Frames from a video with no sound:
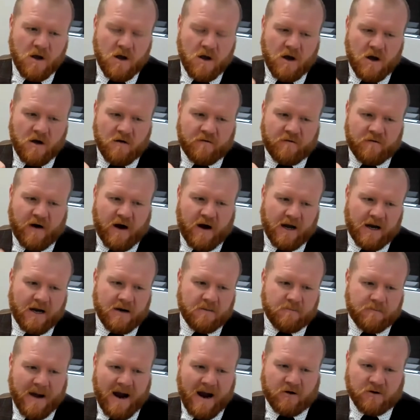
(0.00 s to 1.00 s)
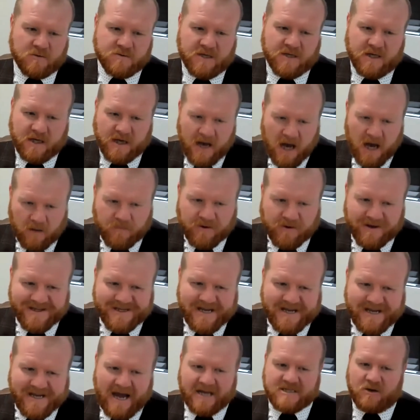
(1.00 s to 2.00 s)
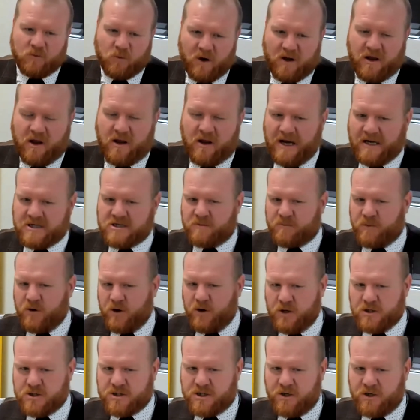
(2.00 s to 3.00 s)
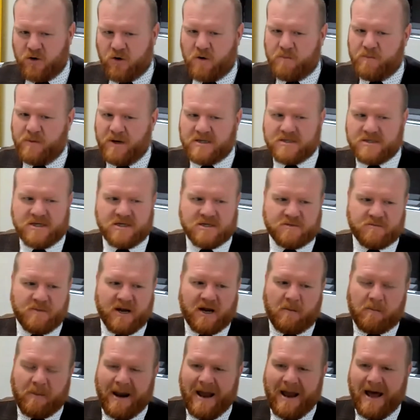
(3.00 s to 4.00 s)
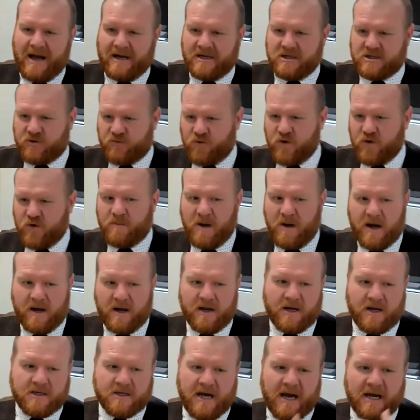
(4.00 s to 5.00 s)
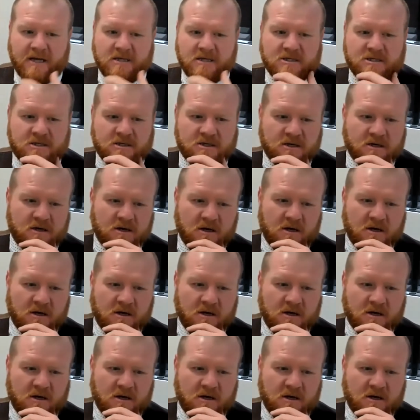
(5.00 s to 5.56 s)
Filing bankruptcy can help the debtor, whether that's a person or a business, make a plan to repay their debts.